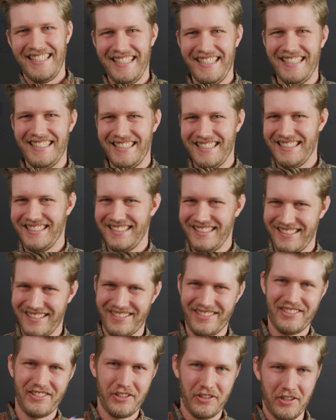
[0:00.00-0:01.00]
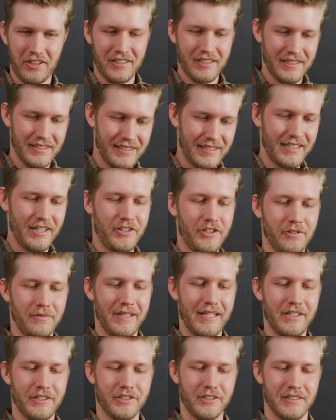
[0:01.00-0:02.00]
in certain
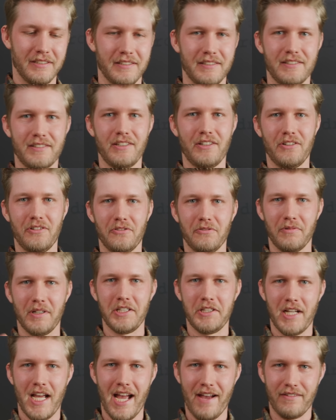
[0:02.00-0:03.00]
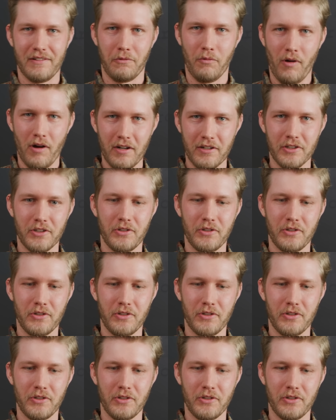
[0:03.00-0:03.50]
situations. So when you have a water